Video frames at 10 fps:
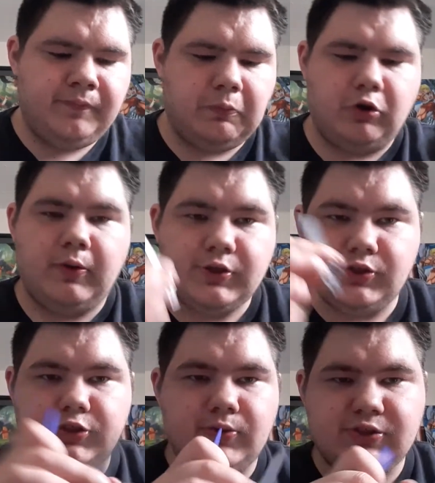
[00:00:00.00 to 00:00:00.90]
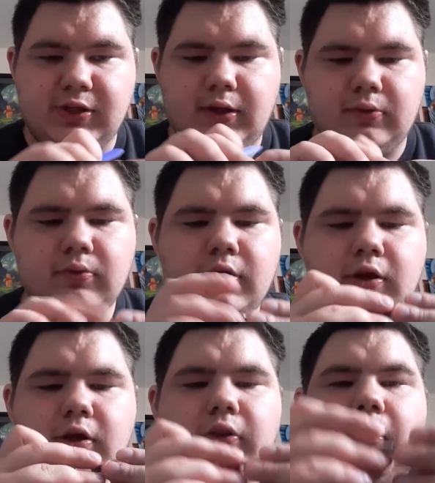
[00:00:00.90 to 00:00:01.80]
and we'll go ahead and just show this now.
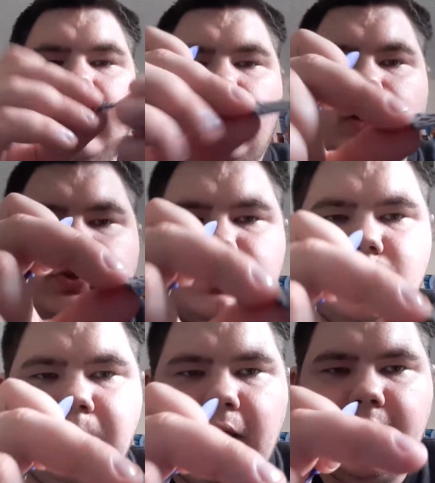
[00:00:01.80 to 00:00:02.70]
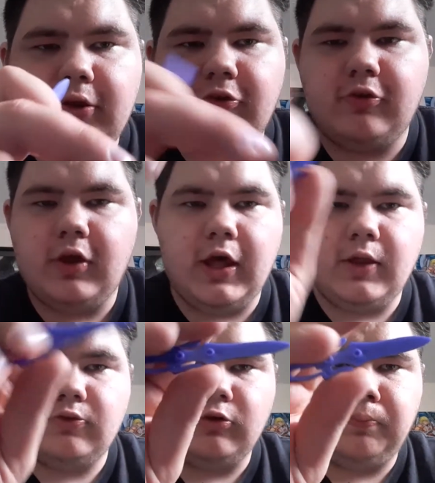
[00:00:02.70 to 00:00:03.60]
There are 2 pegs
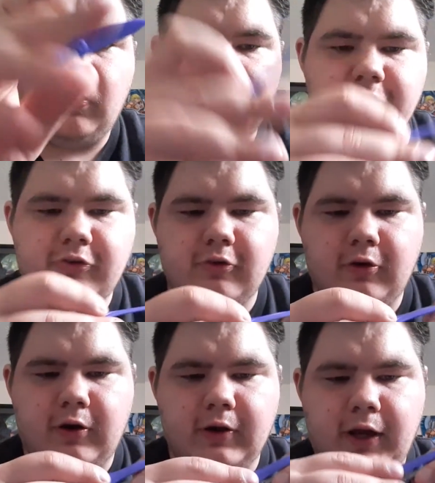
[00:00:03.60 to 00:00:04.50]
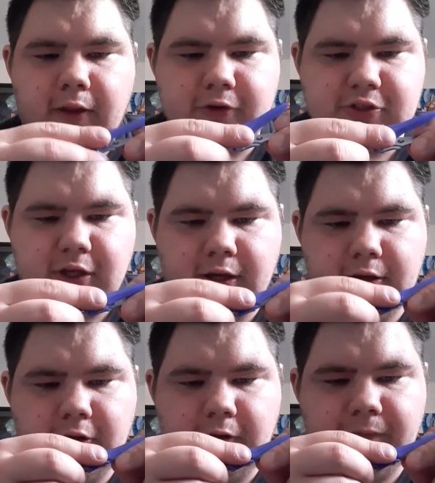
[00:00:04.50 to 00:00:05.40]
and 2 ports on either
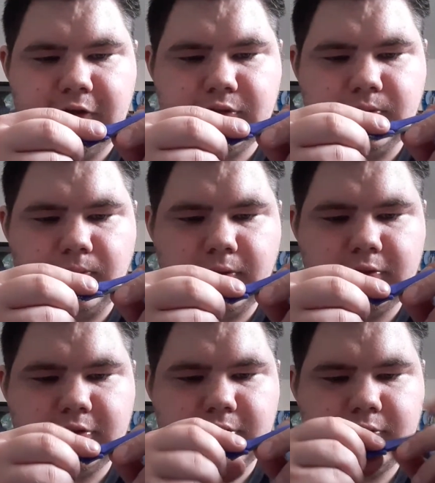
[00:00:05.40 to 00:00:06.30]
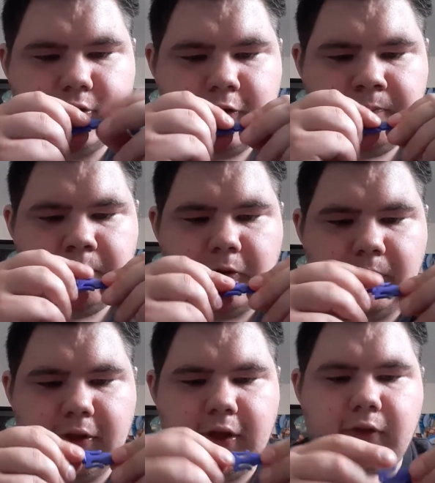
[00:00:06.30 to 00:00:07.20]
side of these swords. Put them
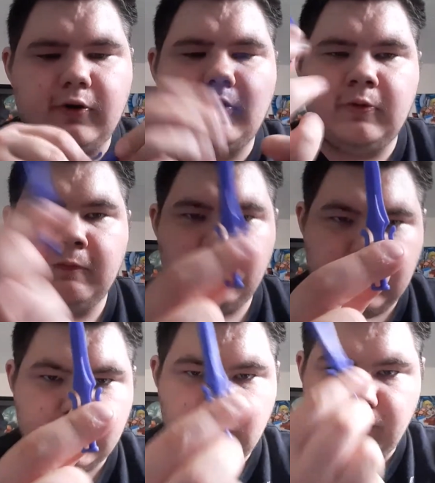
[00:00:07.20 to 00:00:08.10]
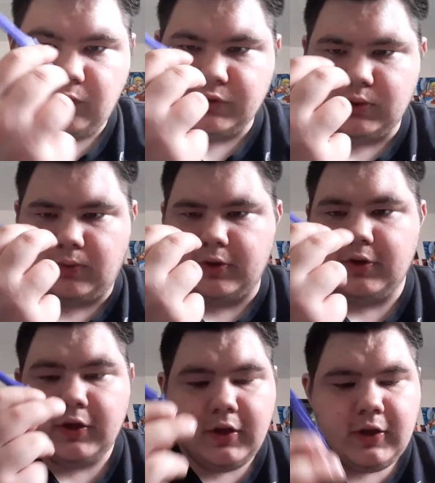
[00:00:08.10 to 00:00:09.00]
together, gives you the full sword.
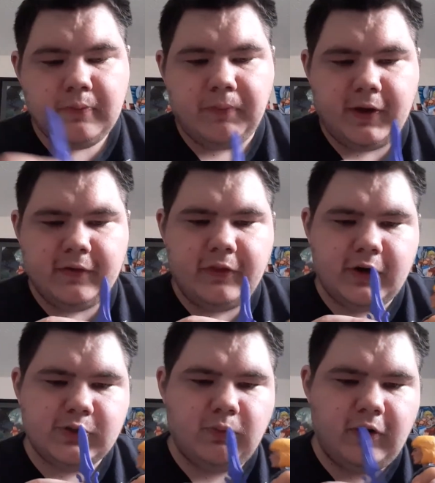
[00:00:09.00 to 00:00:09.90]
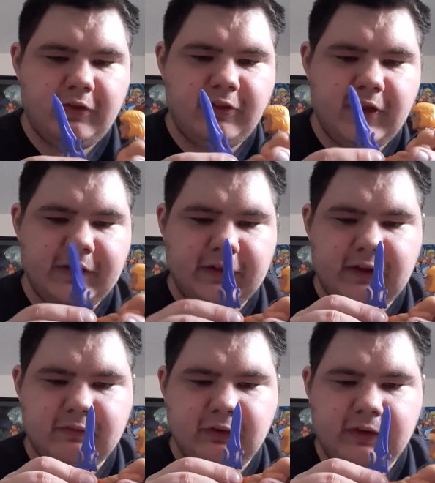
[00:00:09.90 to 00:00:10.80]
But there's one thing that
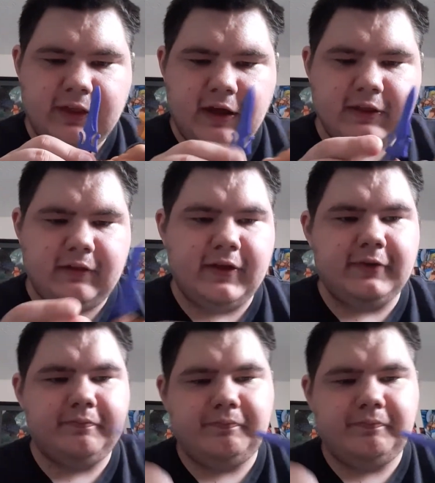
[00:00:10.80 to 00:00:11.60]
didn't really calculate.